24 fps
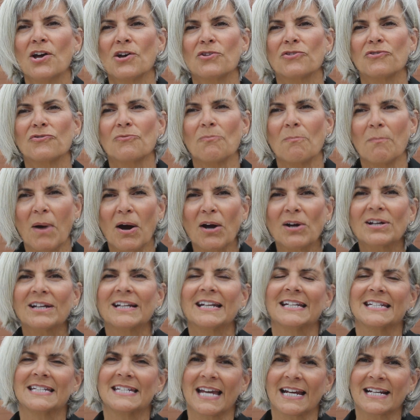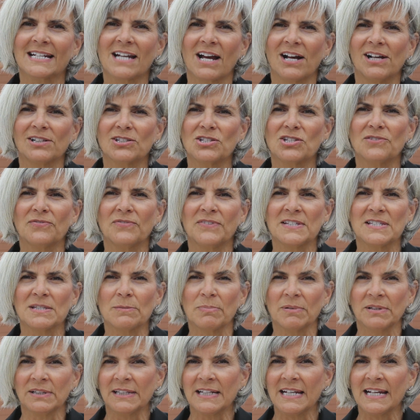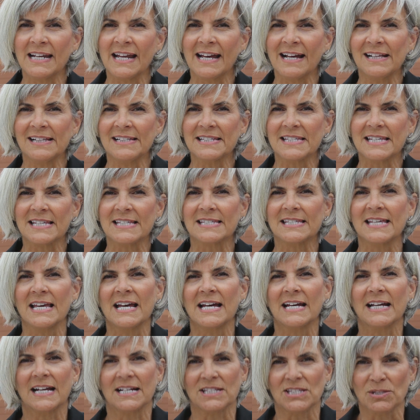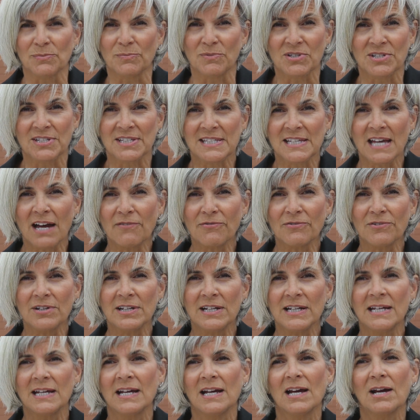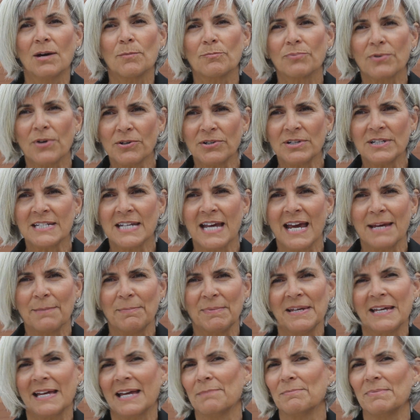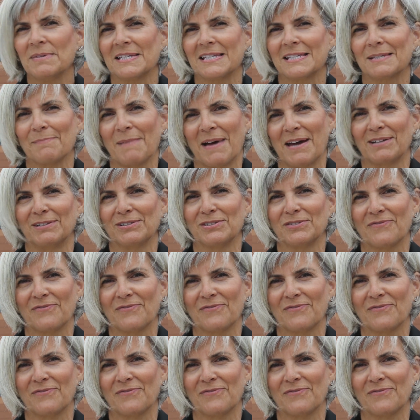through market and technology feasibility analysis, customer discovery, prototyping, and business model